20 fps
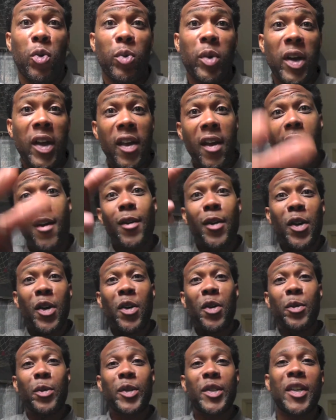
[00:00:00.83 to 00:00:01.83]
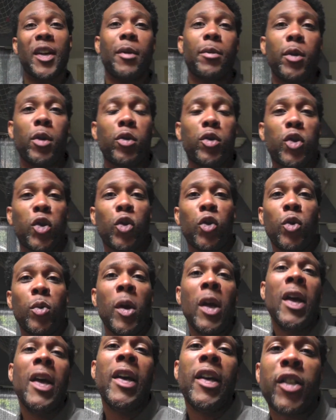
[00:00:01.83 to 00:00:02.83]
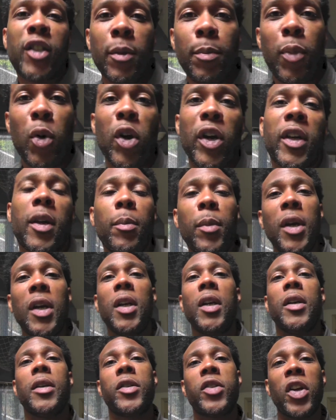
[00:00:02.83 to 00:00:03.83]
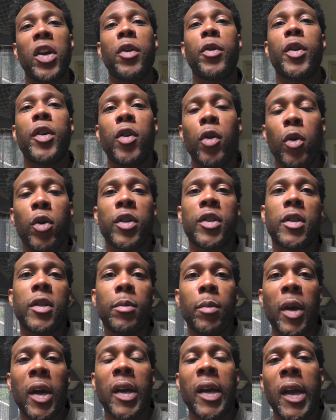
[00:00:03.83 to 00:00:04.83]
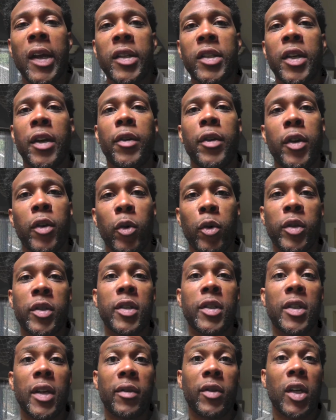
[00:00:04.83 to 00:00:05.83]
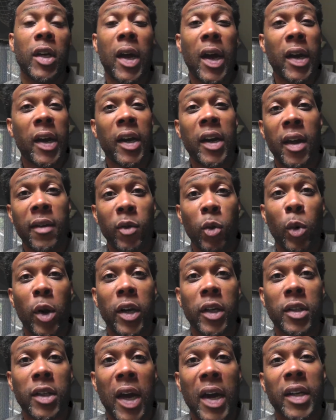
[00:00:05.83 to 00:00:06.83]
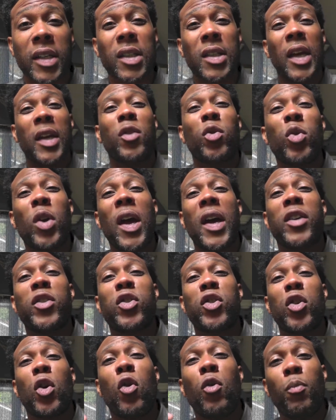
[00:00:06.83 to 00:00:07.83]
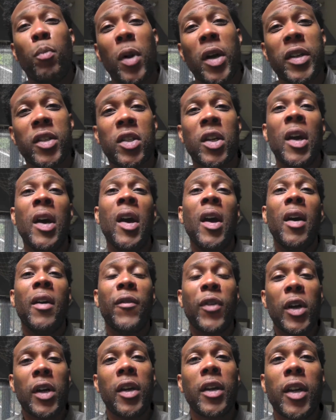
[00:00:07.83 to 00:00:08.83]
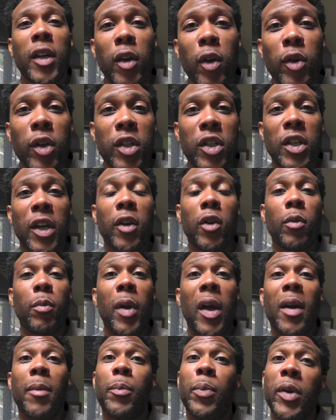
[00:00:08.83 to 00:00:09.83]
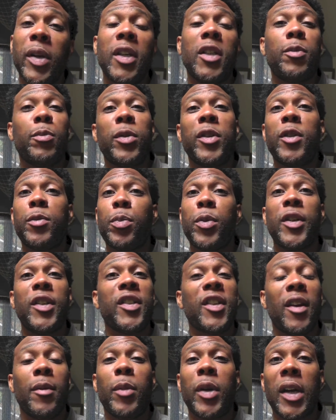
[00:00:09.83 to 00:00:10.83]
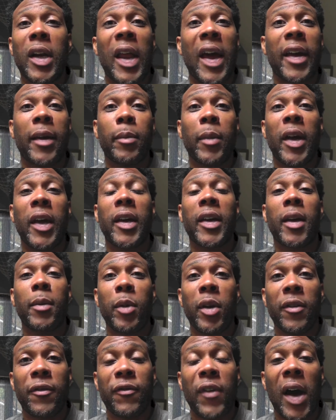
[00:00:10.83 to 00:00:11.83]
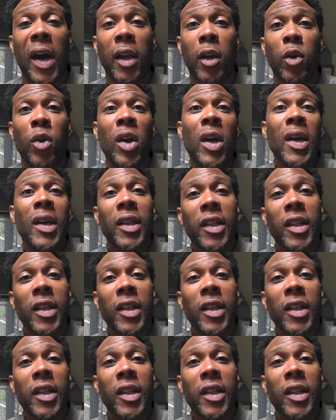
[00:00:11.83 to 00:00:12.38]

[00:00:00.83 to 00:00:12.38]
There y'all go. What's up, YouTube? It's your boy, comedian Terry Dorsey, man, at Terry Dorsey seventy-nine at Heavyweight Exotics. Thank you guys so much for clicking on the channel, man. Please, please, please give me a like, man. Give me a follow.